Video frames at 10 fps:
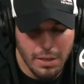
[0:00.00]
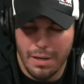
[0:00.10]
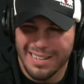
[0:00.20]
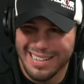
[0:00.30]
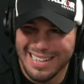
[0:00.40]
me
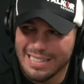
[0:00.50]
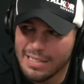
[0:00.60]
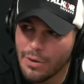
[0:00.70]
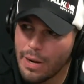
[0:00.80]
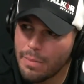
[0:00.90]
on
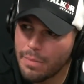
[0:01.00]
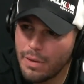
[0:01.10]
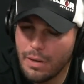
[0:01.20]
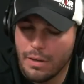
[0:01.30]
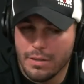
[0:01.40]
Instagram.
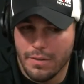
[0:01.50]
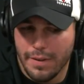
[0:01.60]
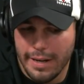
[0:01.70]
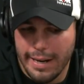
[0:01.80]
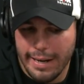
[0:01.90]
So
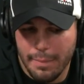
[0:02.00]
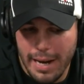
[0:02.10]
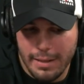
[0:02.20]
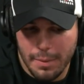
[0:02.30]
if I can't get back